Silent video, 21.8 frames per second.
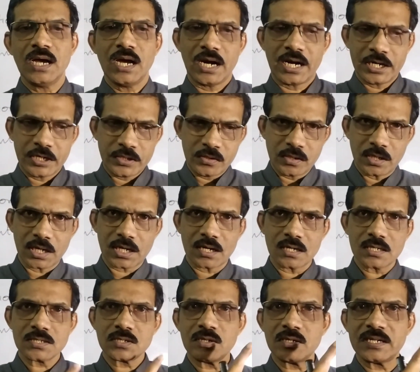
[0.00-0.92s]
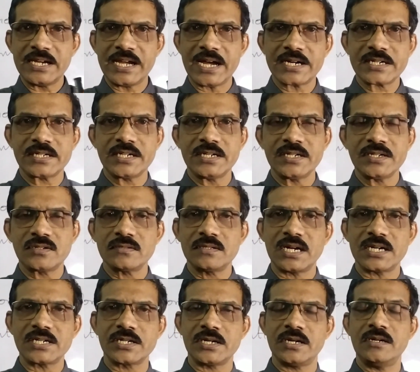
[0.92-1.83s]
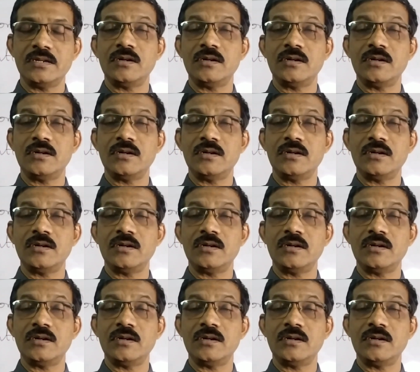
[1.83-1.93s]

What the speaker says: and you are also reacting to that and